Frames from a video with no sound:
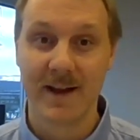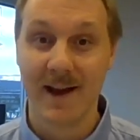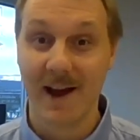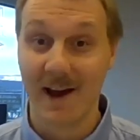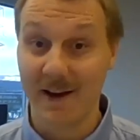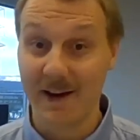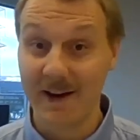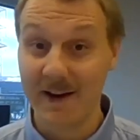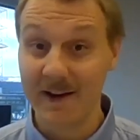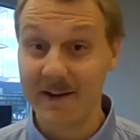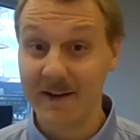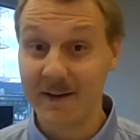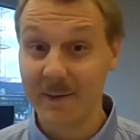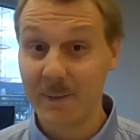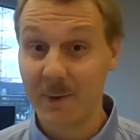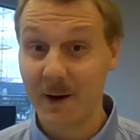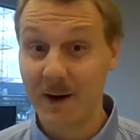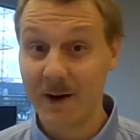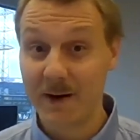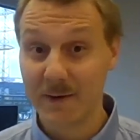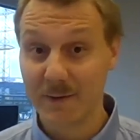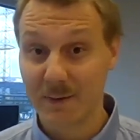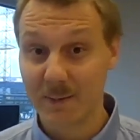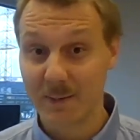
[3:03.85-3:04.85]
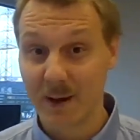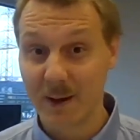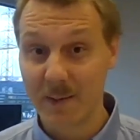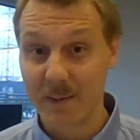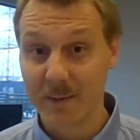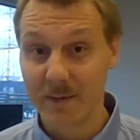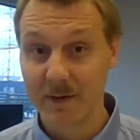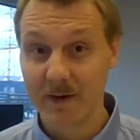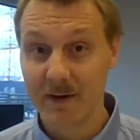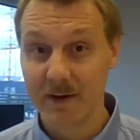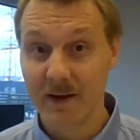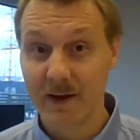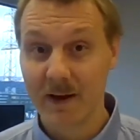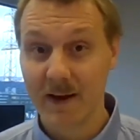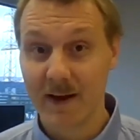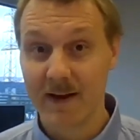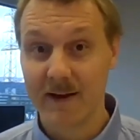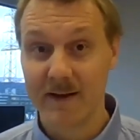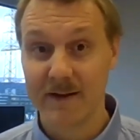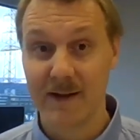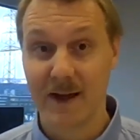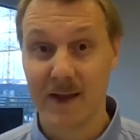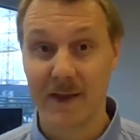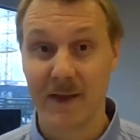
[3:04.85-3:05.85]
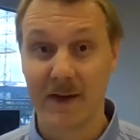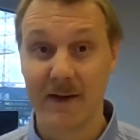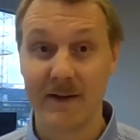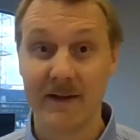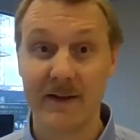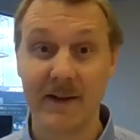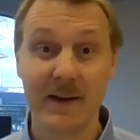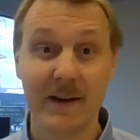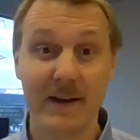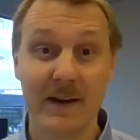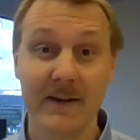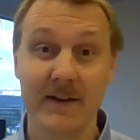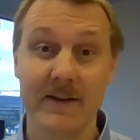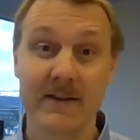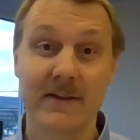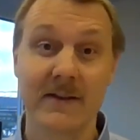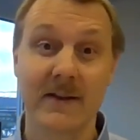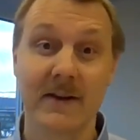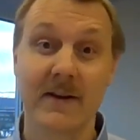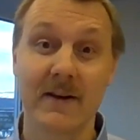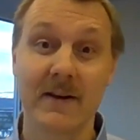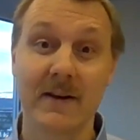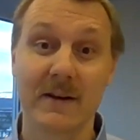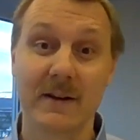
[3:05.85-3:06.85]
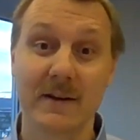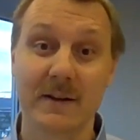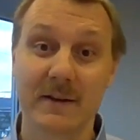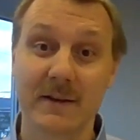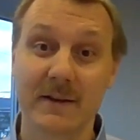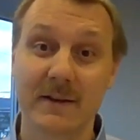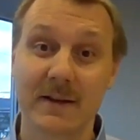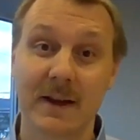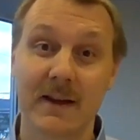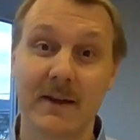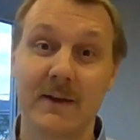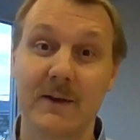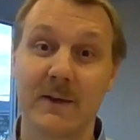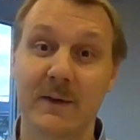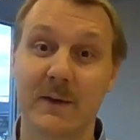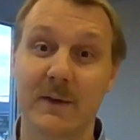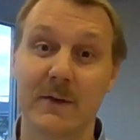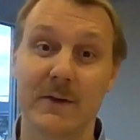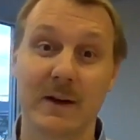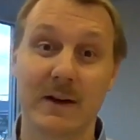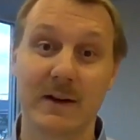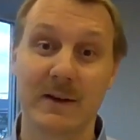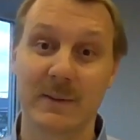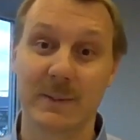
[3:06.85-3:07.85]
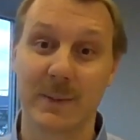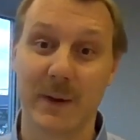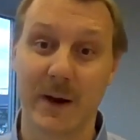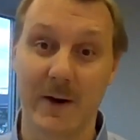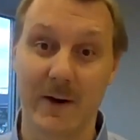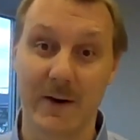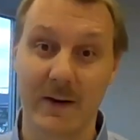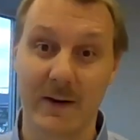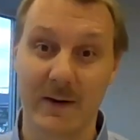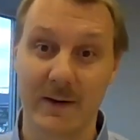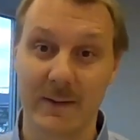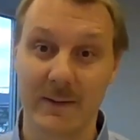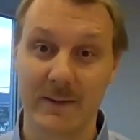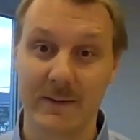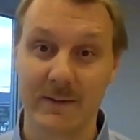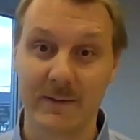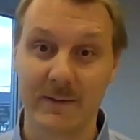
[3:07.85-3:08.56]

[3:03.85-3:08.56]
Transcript: An easy way to remember is that the T in Stark stands for transparent.